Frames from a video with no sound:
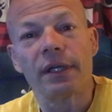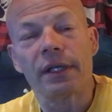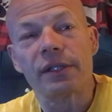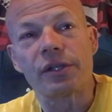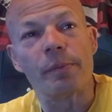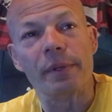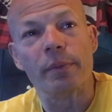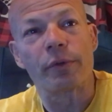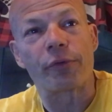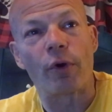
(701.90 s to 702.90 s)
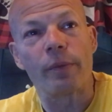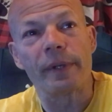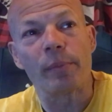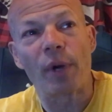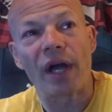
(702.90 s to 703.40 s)
Some people throw them in a
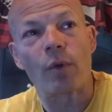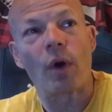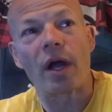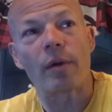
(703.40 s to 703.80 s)
pot of water,